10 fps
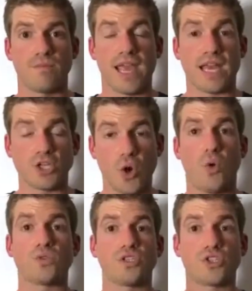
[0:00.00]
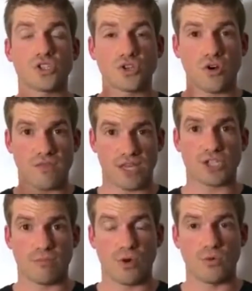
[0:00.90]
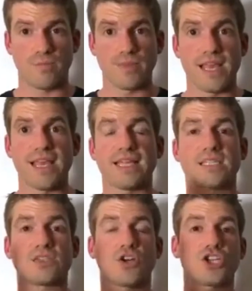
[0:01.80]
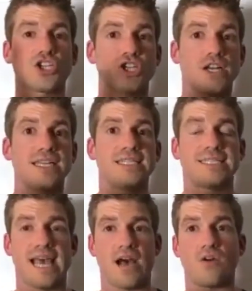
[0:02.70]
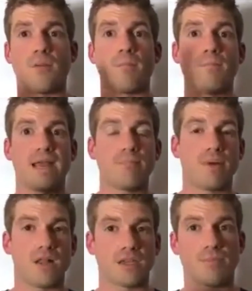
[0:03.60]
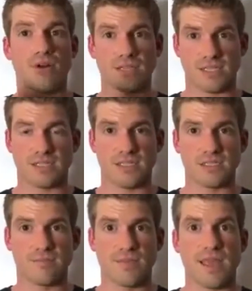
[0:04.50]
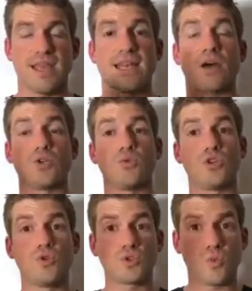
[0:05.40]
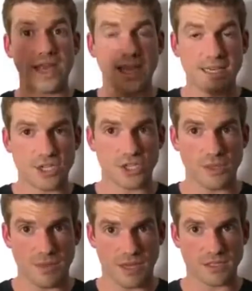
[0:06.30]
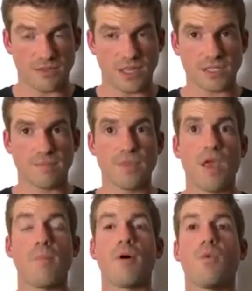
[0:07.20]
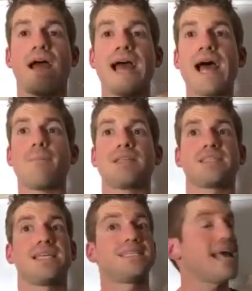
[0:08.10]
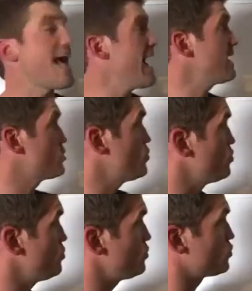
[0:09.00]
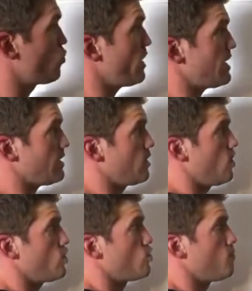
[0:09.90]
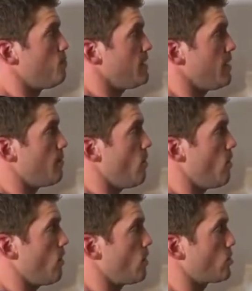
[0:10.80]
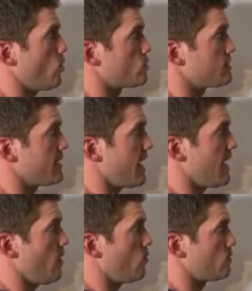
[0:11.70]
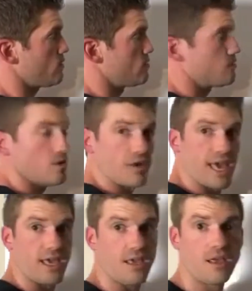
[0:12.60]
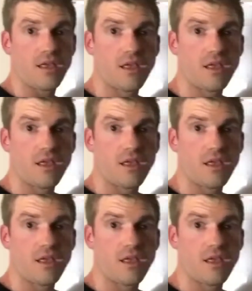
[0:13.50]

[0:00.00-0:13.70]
and goes into starvation mode. It starts shutting down metabolic processes. Now, you will lose weight initially because of this. But what happens is as you lose weight, your BMR goes down. Okay?